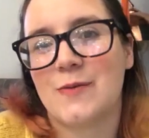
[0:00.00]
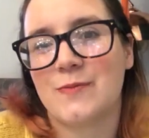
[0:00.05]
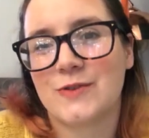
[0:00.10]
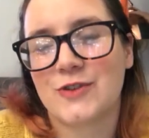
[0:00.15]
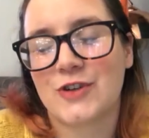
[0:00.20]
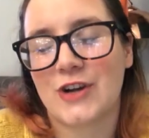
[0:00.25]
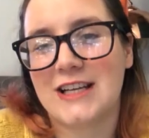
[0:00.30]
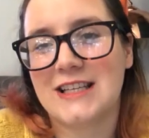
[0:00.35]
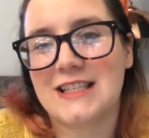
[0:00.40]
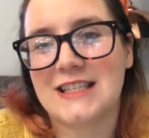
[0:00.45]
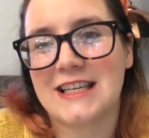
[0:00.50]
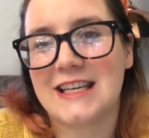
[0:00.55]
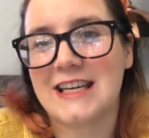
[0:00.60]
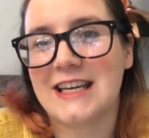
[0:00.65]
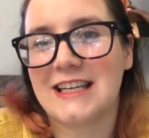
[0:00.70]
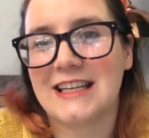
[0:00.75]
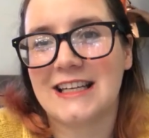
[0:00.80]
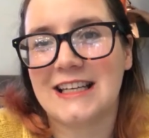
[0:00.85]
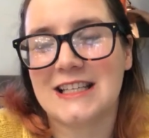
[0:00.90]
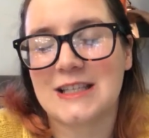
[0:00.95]
Tracy
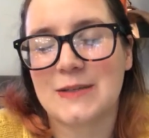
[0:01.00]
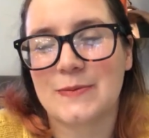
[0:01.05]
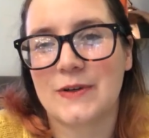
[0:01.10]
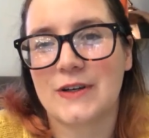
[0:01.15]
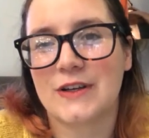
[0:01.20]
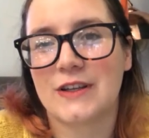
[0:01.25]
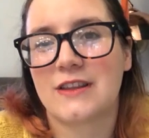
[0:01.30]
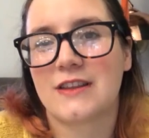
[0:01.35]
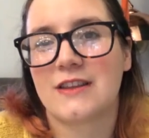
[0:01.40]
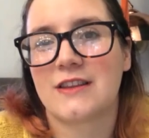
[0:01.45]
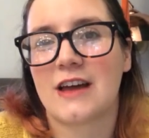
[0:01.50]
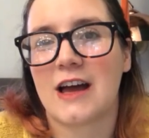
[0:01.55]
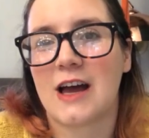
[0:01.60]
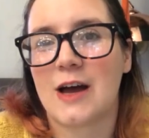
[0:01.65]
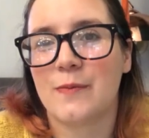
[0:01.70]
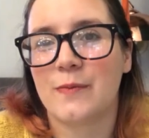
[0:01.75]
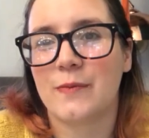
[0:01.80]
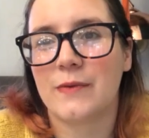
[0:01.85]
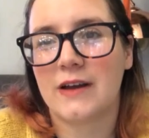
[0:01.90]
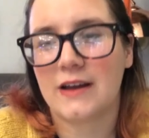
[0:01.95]
and Elizabeth,
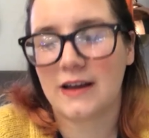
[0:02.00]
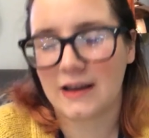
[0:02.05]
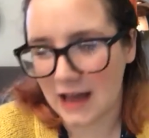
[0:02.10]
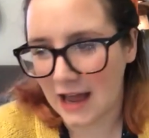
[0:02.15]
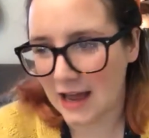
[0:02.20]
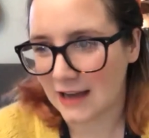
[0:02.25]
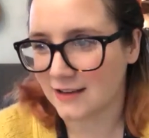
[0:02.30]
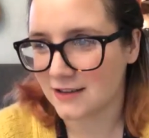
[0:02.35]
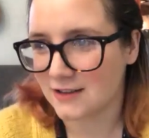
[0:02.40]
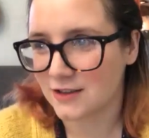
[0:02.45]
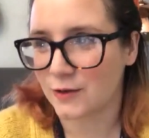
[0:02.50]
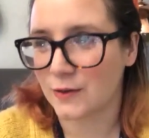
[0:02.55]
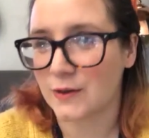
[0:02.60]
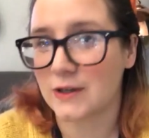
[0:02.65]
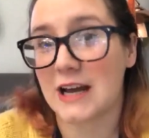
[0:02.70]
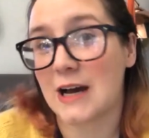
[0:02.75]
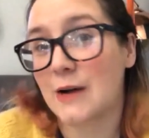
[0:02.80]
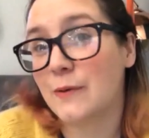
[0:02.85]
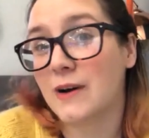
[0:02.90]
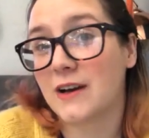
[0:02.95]
and who are
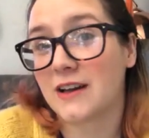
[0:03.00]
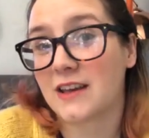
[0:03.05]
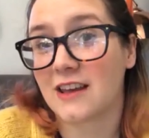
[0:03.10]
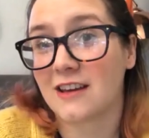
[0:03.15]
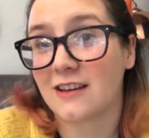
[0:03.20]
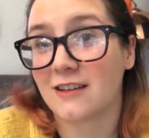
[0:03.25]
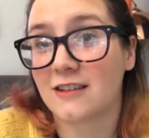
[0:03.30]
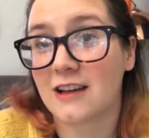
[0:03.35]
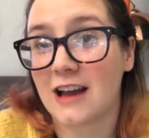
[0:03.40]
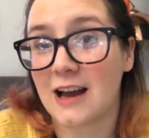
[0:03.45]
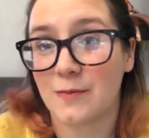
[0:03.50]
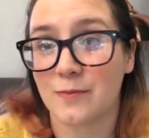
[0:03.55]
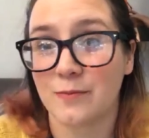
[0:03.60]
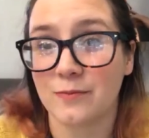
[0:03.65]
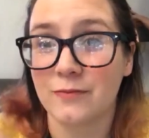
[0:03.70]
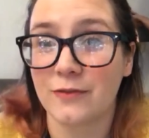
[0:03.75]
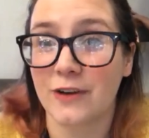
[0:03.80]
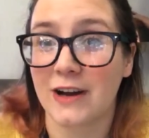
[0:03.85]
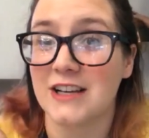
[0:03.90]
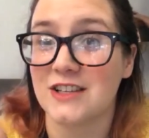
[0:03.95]
now working
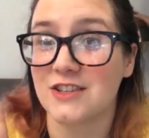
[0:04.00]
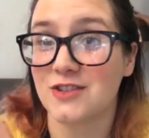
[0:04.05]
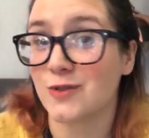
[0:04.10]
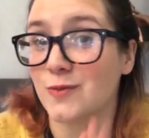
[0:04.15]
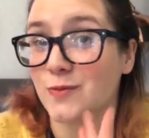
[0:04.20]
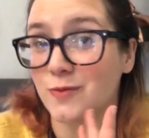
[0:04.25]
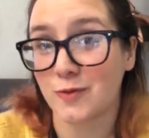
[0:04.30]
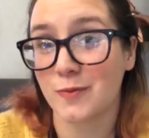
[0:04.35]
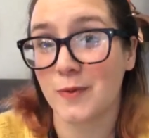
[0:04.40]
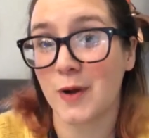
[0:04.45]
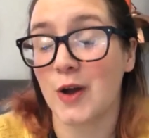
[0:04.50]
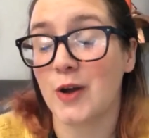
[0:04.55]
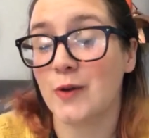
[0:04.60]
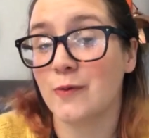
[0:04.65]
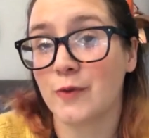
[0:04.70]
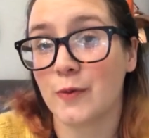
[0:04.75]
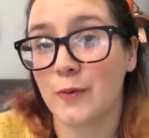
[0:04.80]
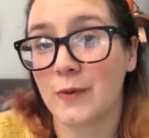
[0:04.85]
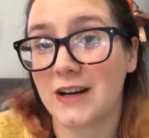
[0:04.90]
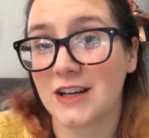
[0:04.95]
via Zoom from home
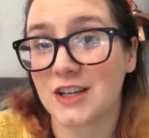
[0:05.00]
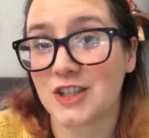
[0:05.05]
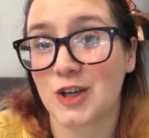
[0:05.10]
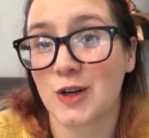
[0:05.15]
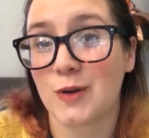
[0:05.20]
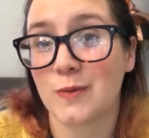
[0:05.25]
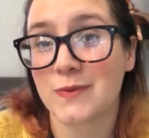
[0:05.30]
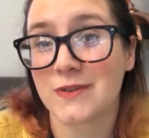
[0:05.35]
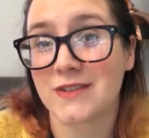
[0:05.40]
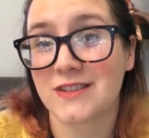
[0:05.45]
for workshops.